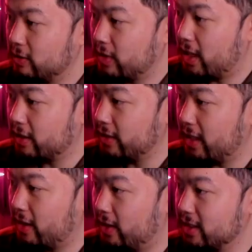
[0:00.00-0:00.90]
Lukaku
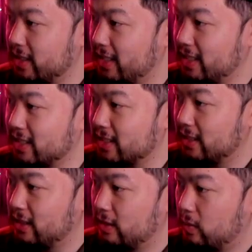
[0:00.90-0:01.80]
now onto this.
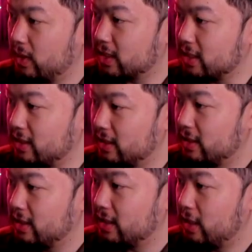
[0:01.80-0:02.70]
Witzel.
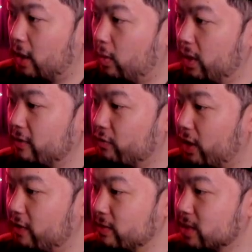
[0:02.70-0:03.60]
No one in
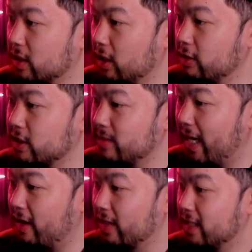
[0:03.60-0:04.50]
front of him to close him
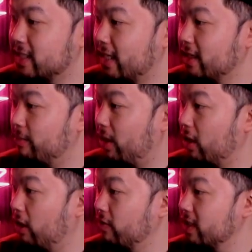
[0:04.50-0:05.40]
down. Sending the ball
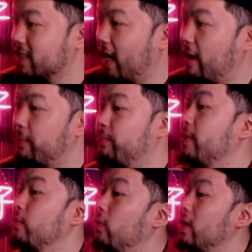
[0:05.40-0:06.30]
over the top.
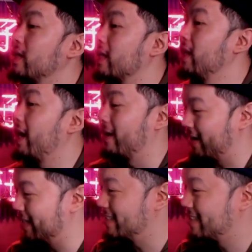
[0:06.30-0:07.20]
But what a
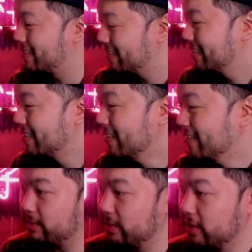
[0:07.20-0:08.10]
clearance.
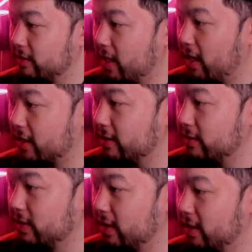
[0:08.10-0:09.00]
Lukaku
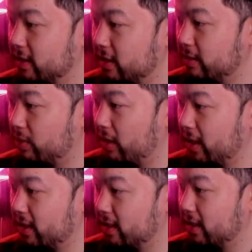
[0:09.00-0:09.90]
to De
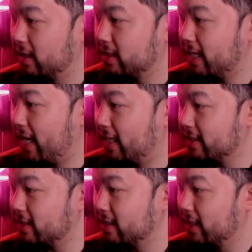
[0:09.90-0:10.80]
Bruyne. To
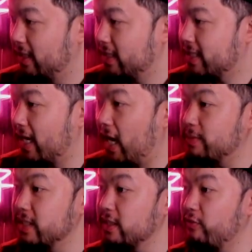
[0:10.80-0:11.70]
Hazard. He's got
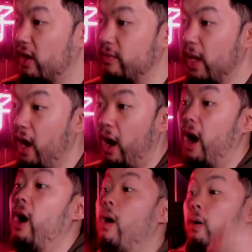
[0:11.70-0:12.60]
options in front of him.
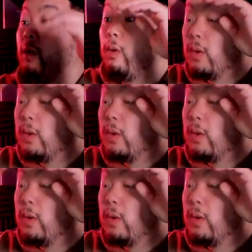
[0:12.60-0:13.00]
Oh!